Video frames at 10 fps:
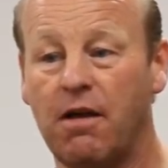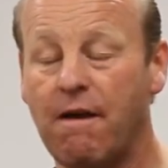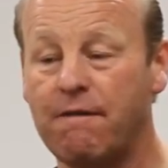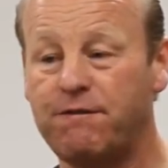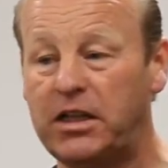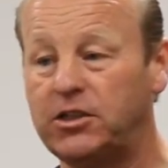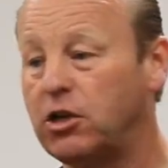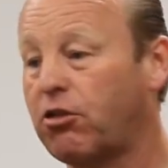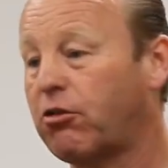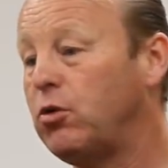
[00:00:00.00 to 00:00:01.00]
filtered
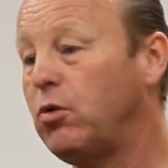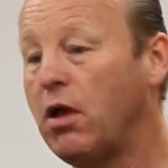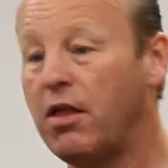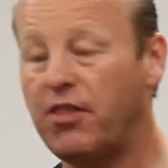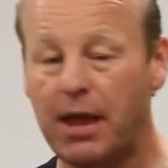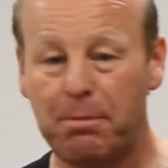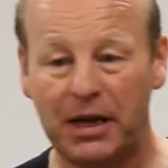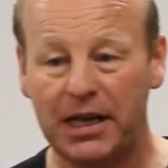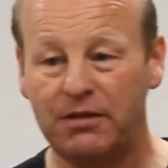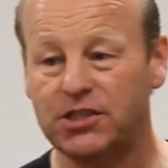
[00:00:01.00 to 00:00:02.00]
through their
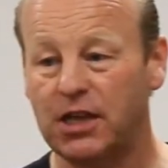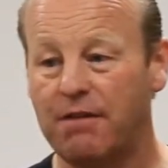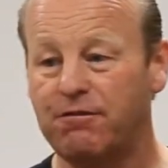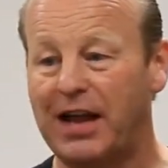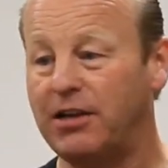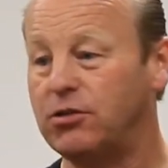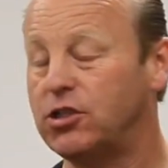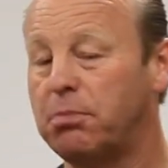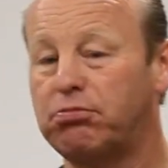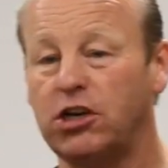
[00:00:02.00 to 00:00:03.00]
beliefs and values, the
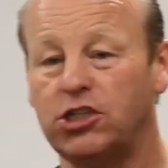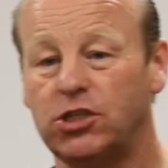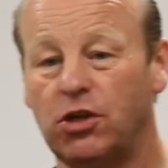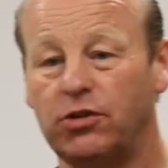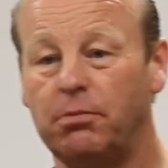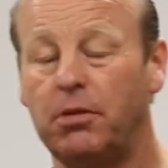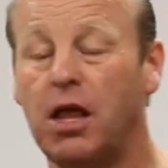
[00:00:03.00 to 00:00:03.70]
pressures on them,